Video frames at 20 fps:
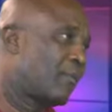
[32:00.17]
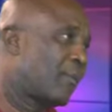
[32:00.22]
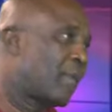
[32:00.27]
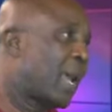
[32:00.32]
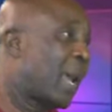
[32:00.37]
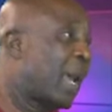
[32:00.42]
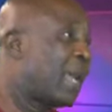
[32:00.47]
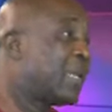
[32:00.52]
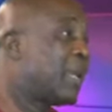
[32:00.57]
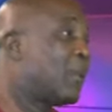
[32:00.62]

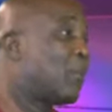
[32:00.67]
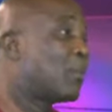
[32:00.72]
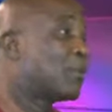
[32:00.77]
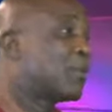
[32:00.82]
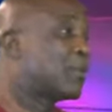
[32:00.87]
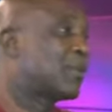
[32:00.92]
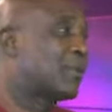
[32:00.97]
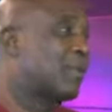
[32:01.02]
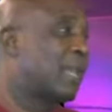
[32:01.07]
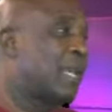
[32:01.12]
And there
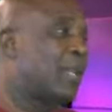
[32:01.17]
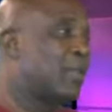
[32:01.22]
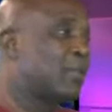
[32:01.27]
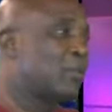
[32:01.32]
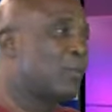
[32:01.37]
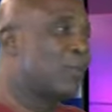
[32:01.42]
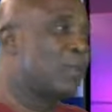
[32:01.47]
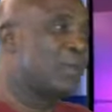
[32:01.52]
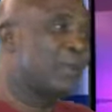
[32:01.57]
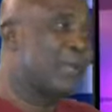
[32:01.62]
was a
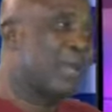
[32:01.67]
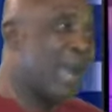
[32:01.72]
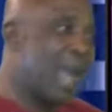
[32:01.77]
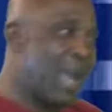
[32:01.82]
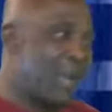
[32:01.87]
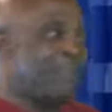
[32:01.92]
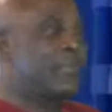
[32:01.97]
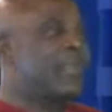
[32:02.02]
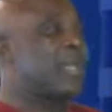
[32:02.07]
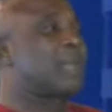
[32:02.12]
little bit
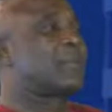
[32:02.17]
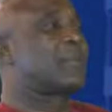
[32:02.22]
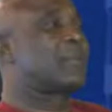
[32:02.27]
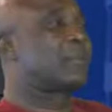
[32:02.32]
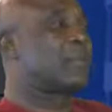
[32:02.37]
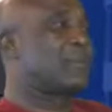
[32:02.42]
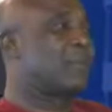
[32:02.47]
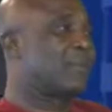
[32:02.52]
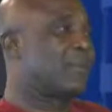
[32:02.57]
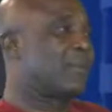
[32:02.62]
calmness.